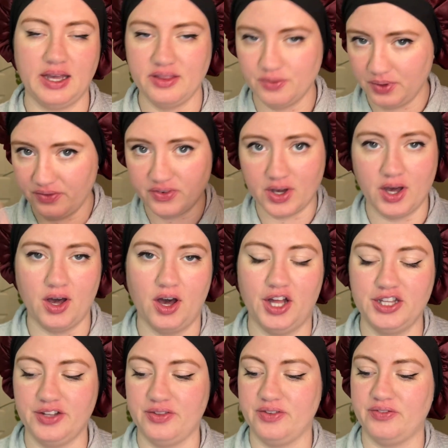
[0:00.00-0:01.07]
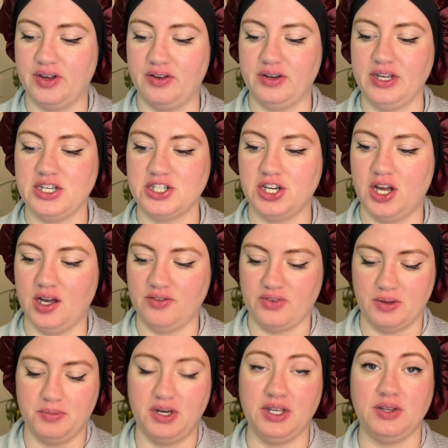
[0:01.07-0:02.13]
that we've got all of the foundation off,
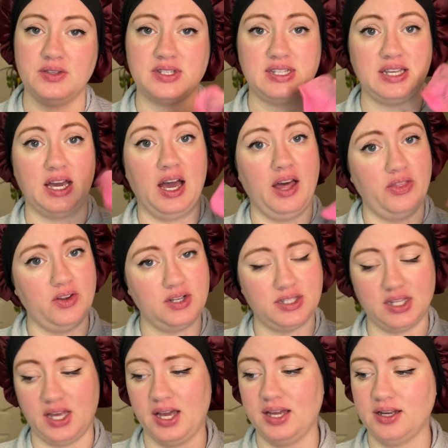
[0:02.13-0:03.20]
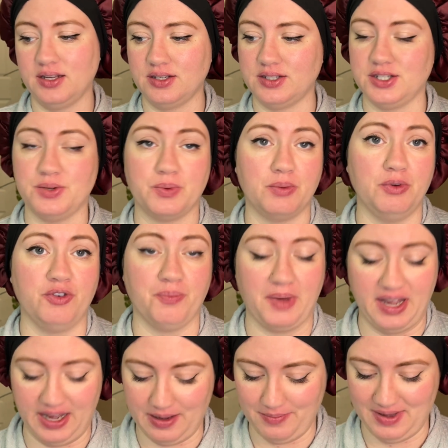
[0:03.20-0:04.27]
I'm going to use the other side to remove my
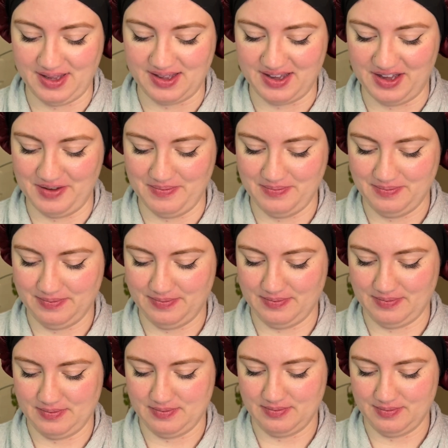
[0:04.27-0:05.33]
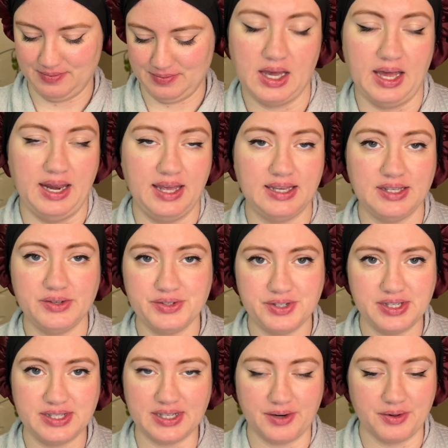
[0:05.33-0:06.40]
eye makeup. And I
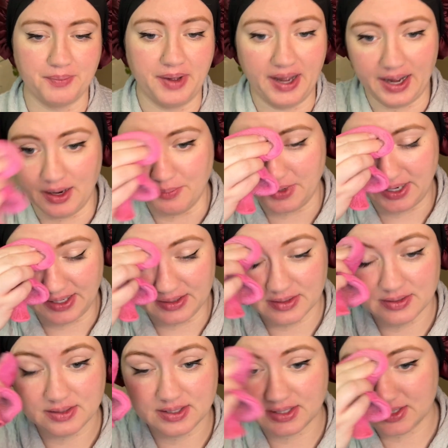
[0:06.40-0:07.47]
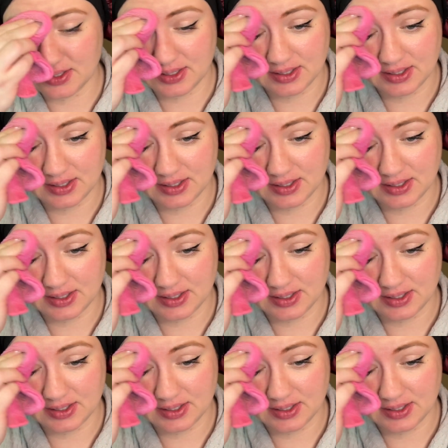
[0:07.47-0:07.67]
usually start with my eyebrows.